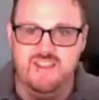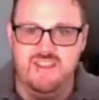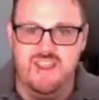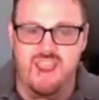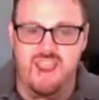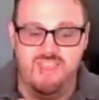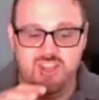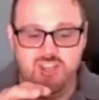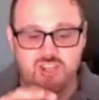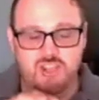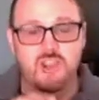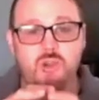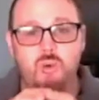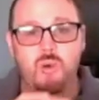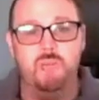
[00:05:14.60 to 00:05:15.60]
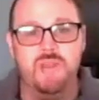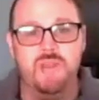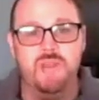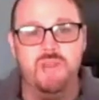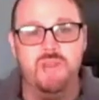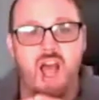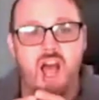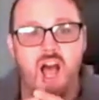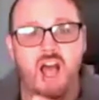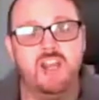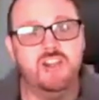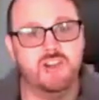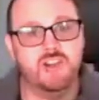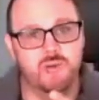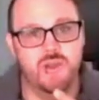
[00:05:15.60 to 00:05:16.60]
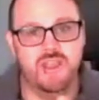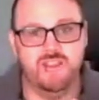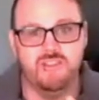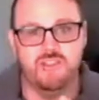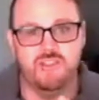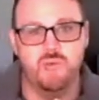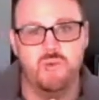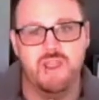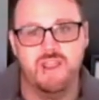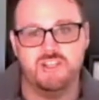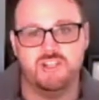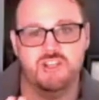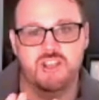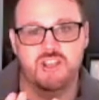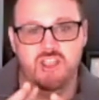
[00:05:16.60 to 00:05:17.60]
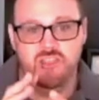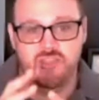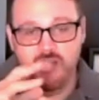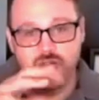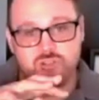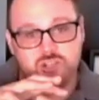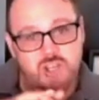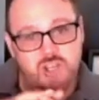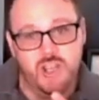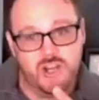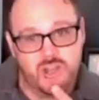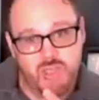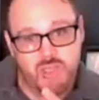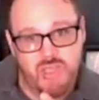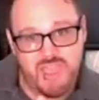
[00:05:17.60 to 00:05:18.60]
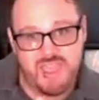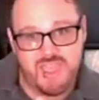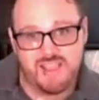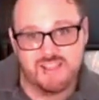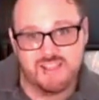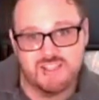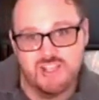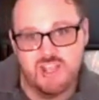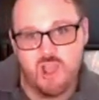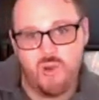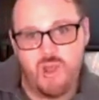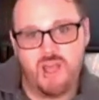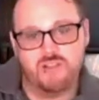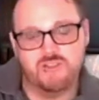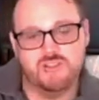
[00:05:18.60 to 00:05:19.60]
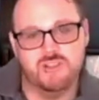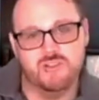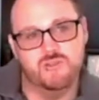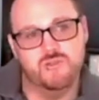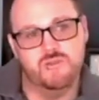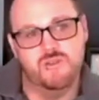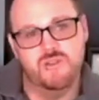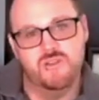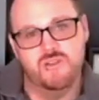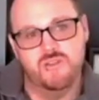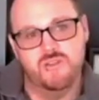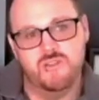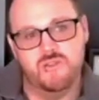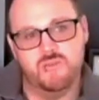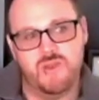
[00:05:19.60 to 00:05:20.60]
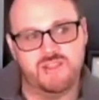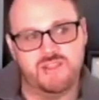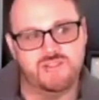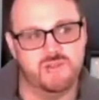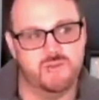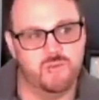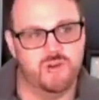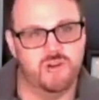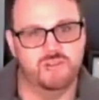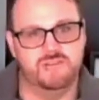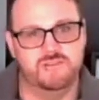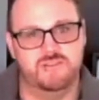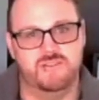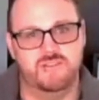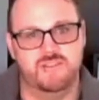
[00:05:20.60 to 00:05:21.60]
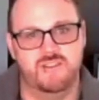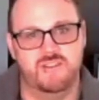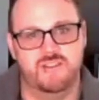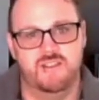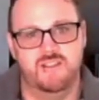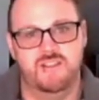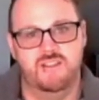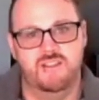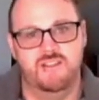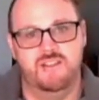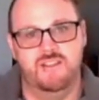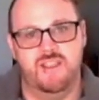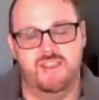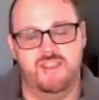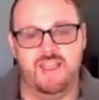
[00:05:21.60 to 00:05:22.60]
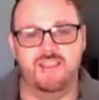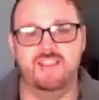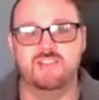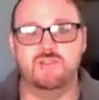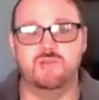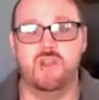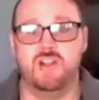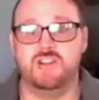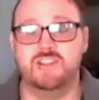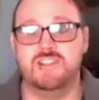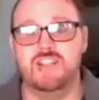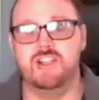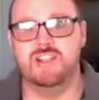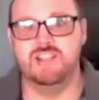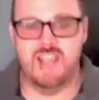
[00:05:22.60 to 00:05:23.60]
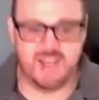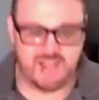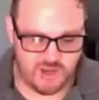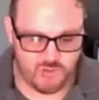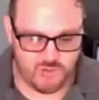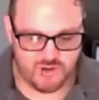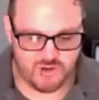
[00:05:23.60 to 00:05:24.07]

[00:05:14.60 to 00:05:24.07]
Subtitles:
and then you will be a conduit through which those good things go out to the rest of the world. And that leads us with our series idea worth